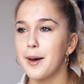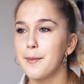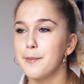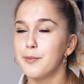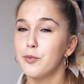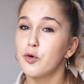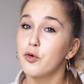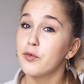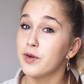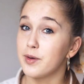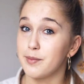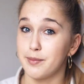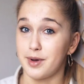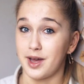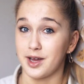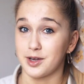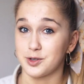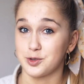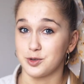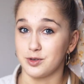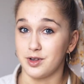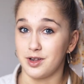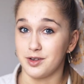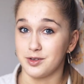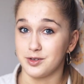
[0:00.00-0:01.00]
moving back
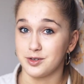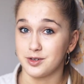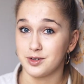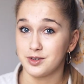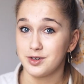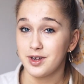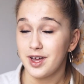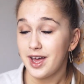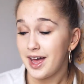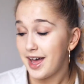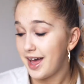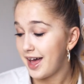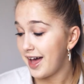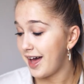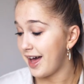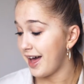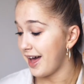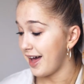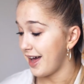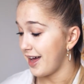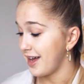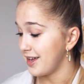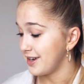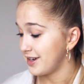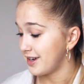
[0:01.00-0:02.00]
to London,
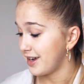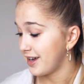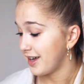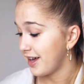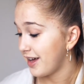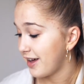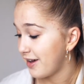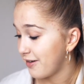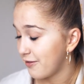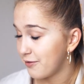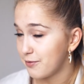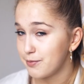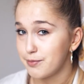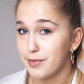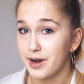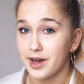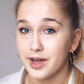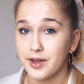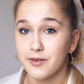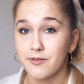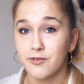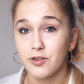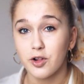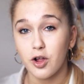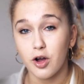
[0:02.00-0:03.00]
and I have
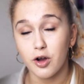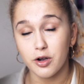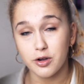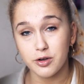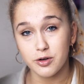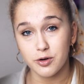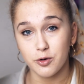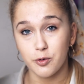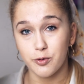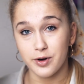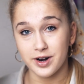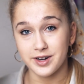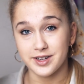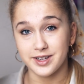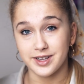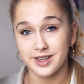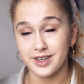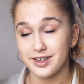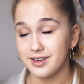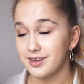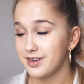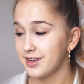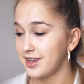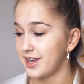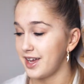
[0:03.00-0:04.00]
my vlog
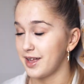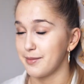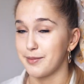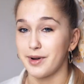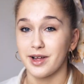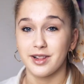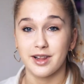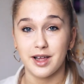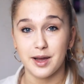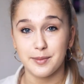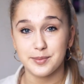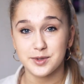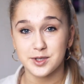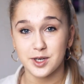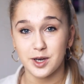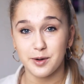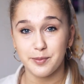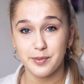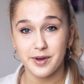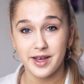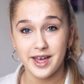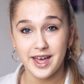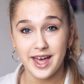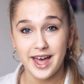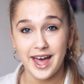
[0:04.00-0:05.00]
ready in my
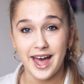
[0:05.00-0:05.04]
laptop,